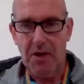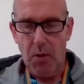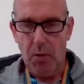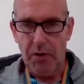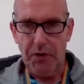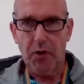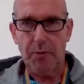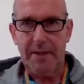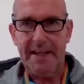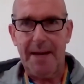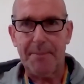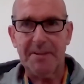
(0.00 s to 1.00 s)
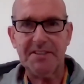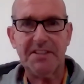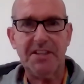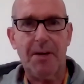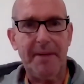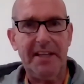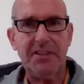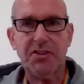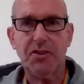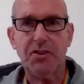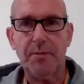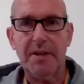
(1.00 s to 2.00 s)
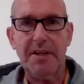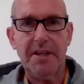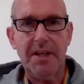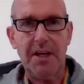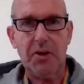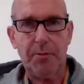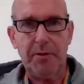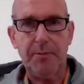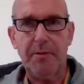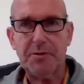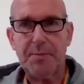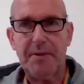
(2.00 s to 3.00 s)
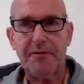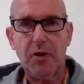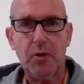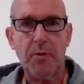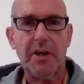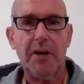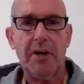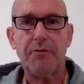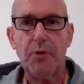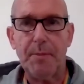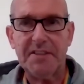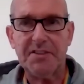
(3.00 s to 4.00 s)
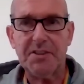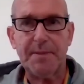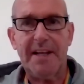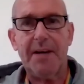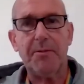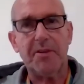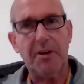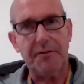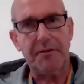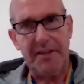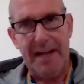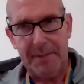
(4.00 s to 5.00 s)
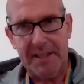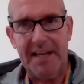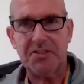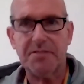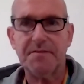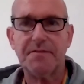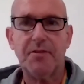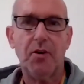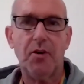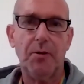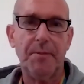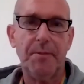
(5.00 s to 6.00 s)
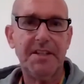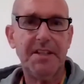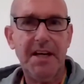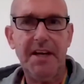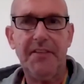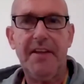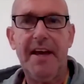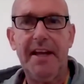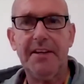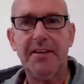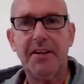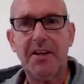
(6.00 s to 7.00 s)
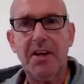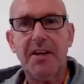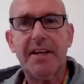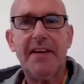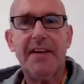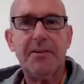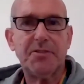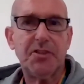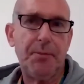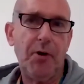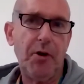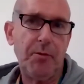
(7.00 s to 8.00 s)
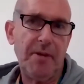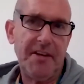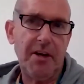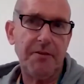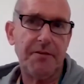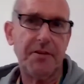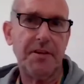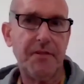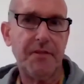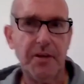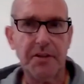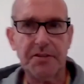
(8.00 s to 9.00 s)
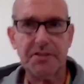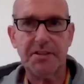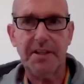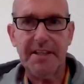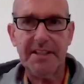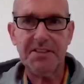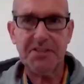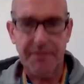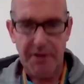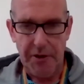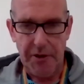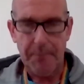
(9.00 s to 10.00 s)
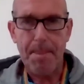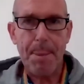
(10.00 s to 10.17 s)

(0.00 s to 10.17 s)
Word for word: What normally happens is I'll meet up a couple of months before, we'll go for a business plan, we'll go for the application form, and then get them to the point where they go for the first interview.